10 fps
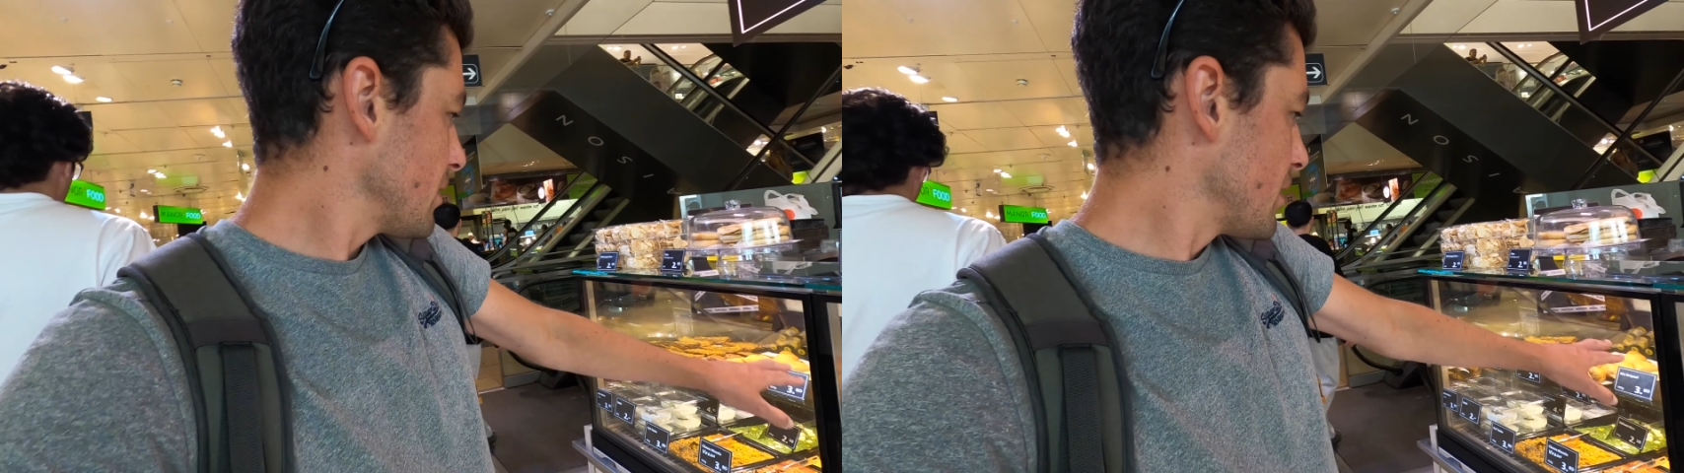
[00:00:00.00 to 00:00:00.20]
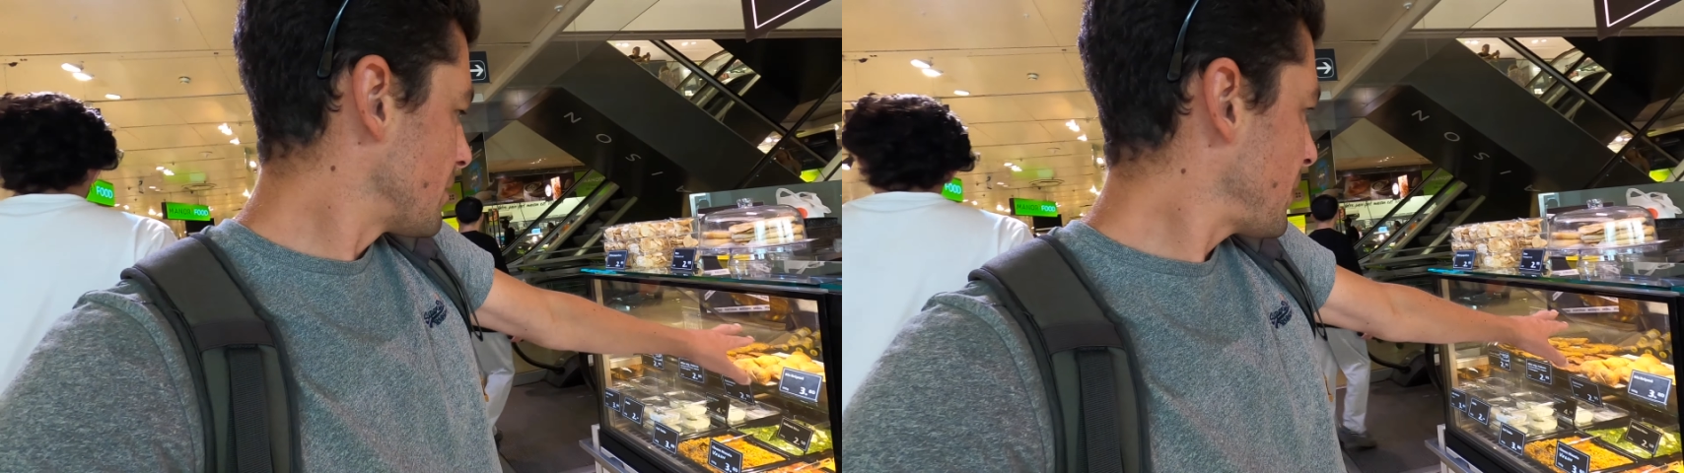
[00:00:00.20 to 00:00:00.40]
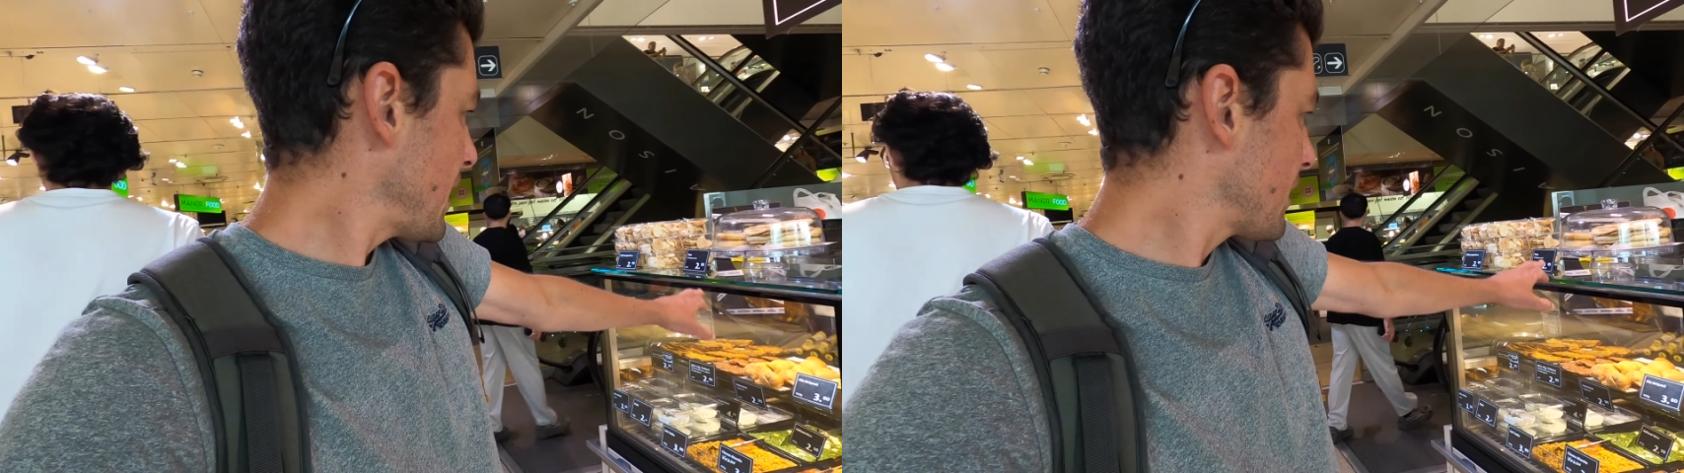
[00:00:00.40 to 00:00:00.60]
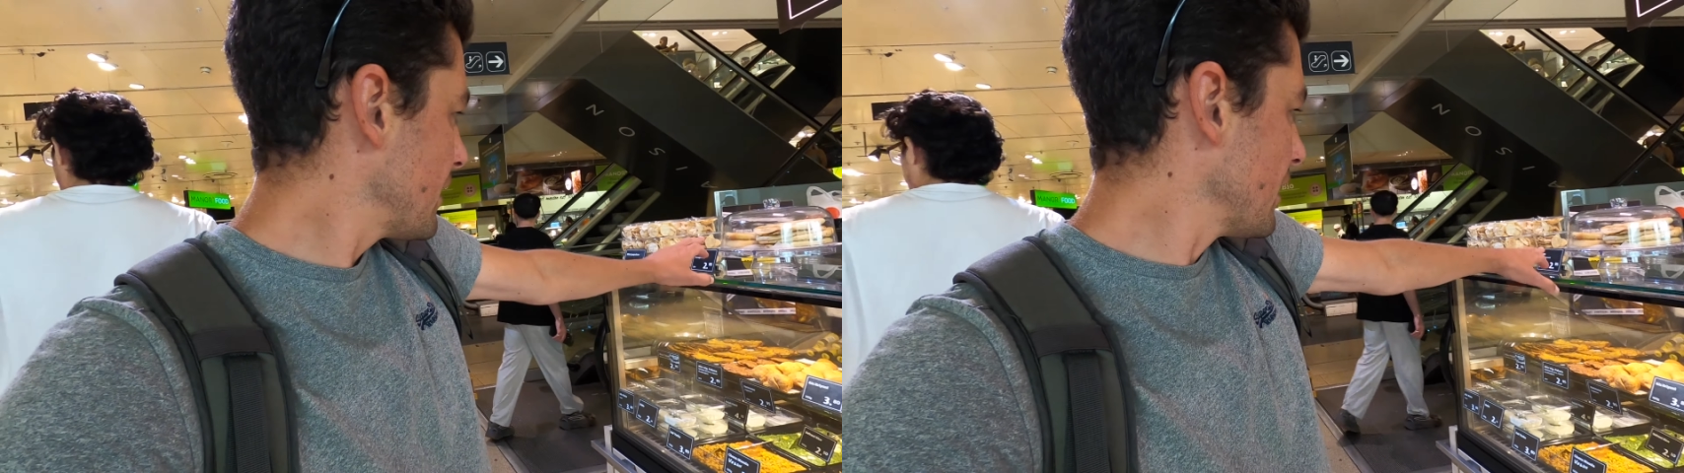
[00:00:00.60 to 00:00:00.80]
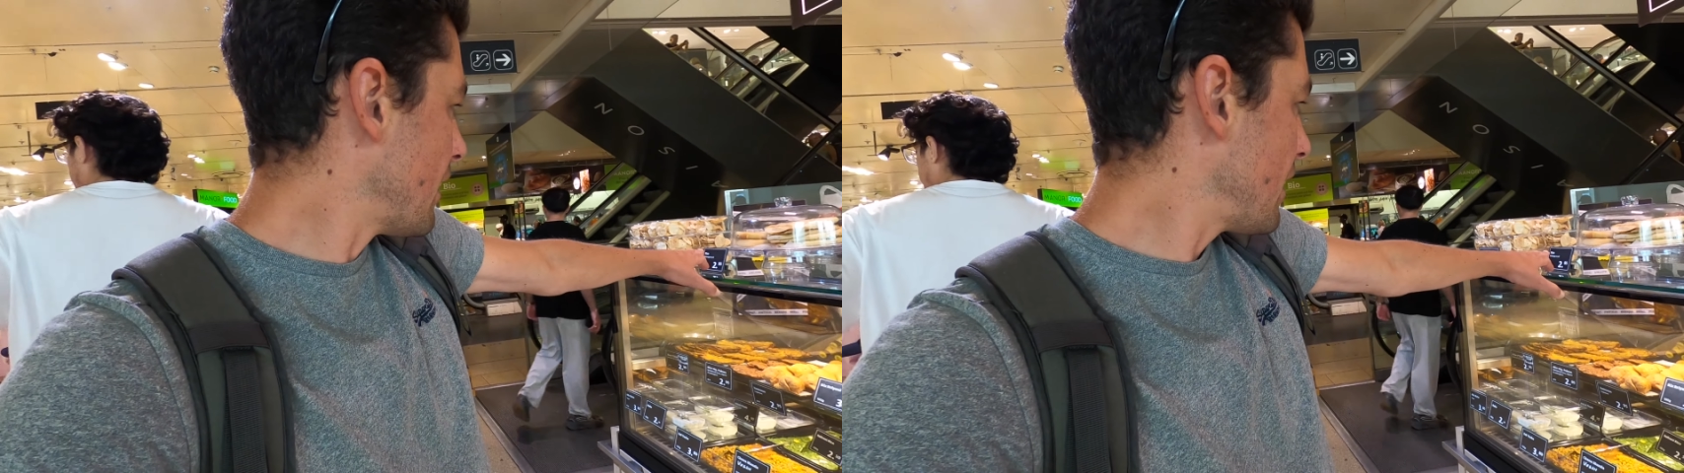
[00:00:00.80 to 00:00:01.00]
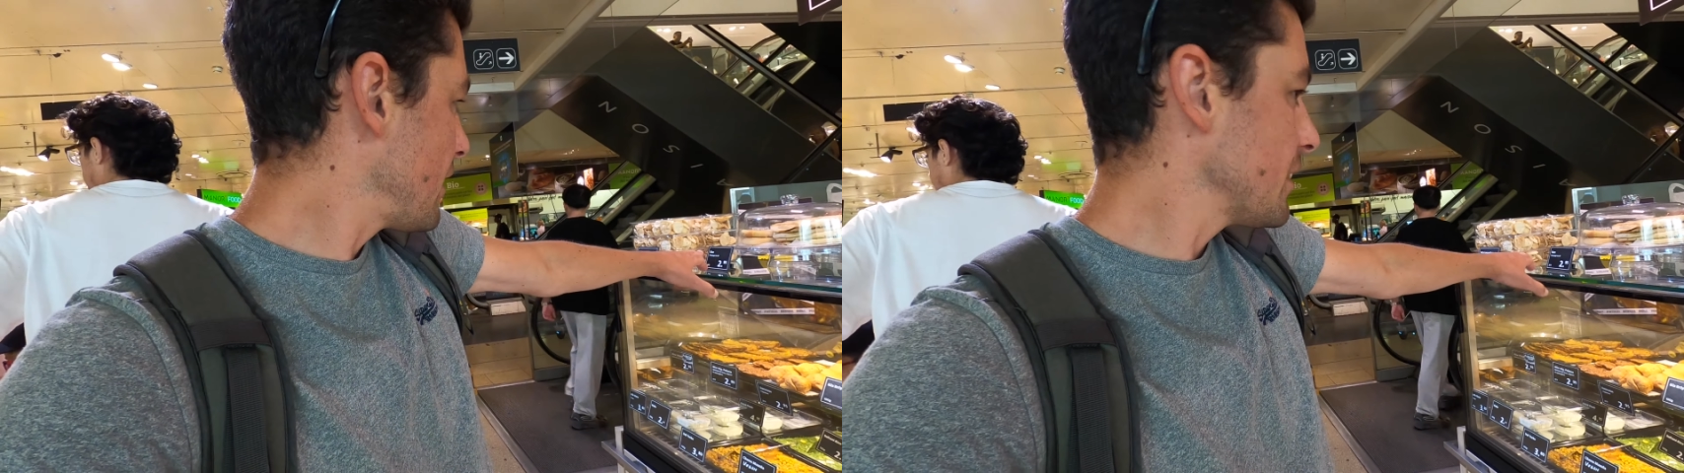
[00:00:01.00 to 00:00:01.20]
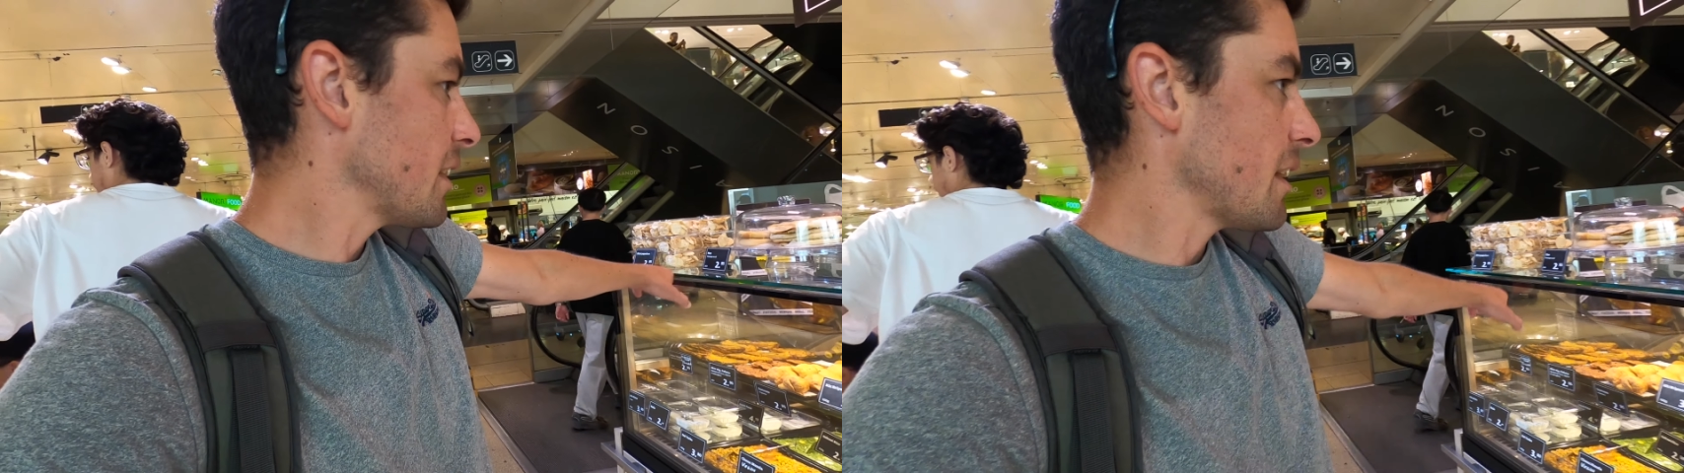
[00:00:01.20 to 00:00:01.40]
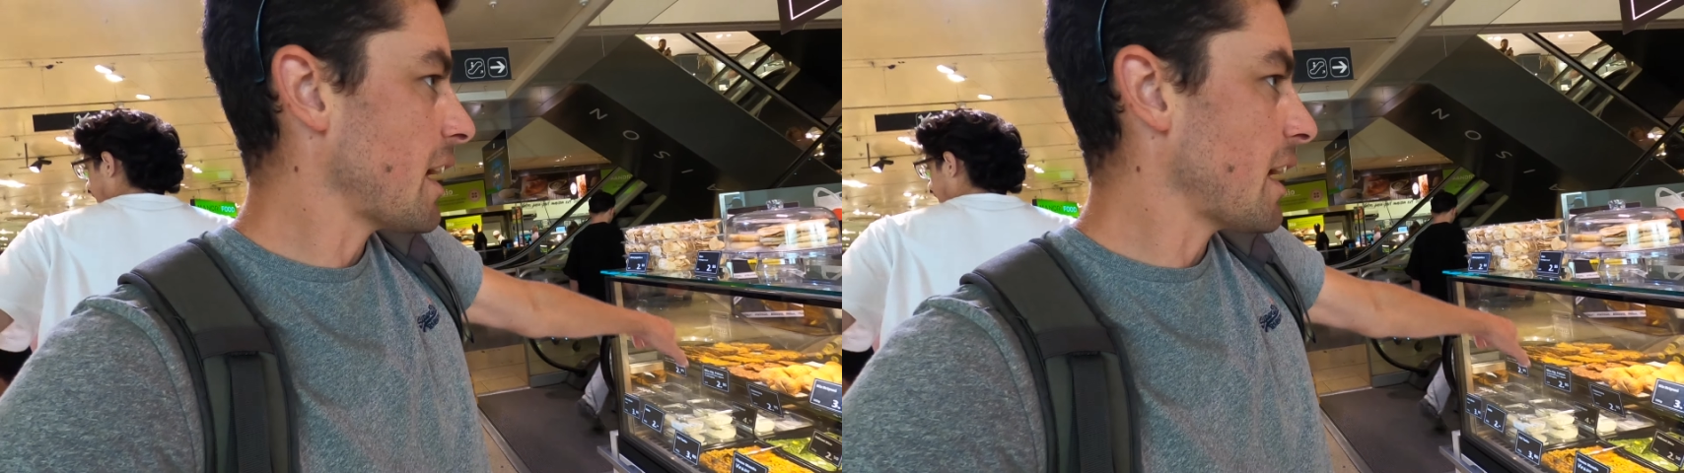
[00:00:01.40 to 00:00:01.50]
you'd pick a naan,